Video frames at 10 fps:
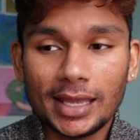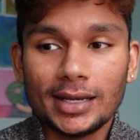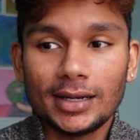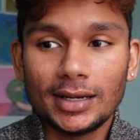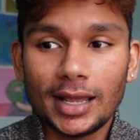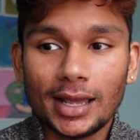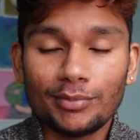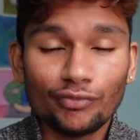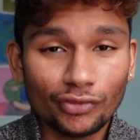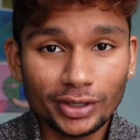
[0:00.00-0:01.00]
And
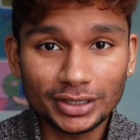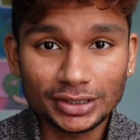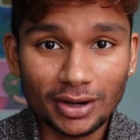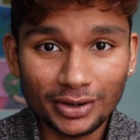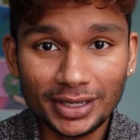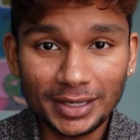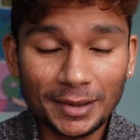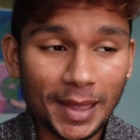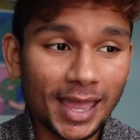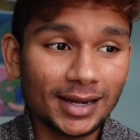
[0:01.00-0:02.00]
I'm very sorry,
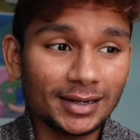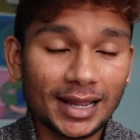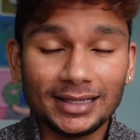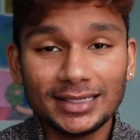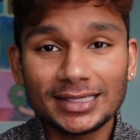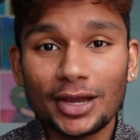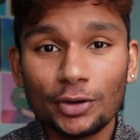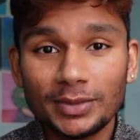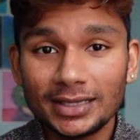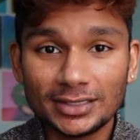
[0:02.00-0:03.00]
and at least I
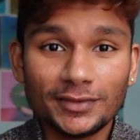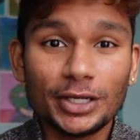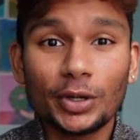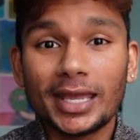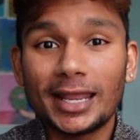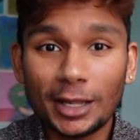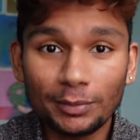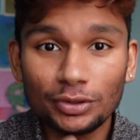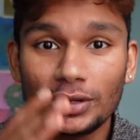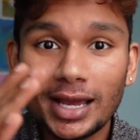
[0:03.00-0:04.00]
hope that this video can
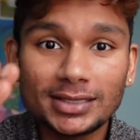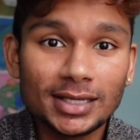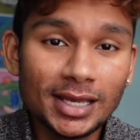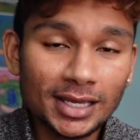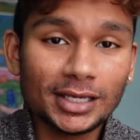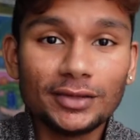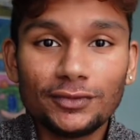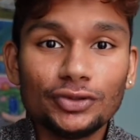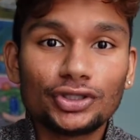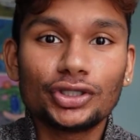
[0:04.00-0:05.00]
help you guys in the
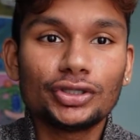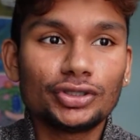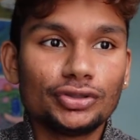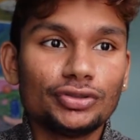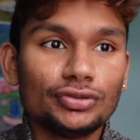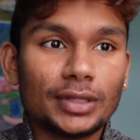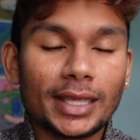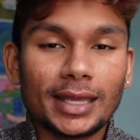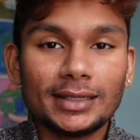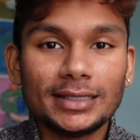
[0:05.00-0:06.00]
future to
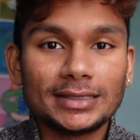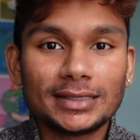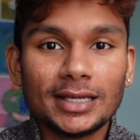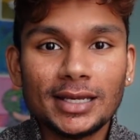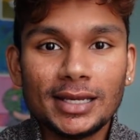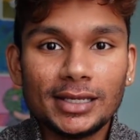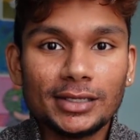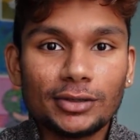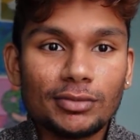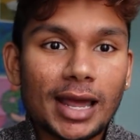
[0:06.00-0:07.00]
at least,
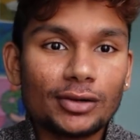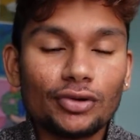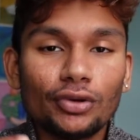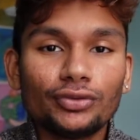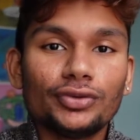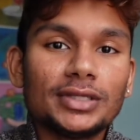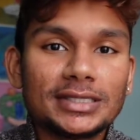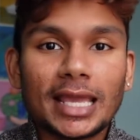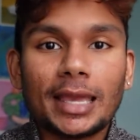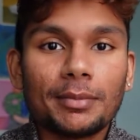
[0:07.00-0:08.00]
not go through the
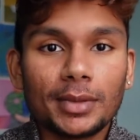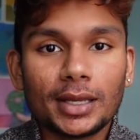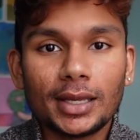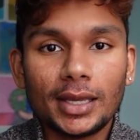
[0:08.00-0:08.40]
same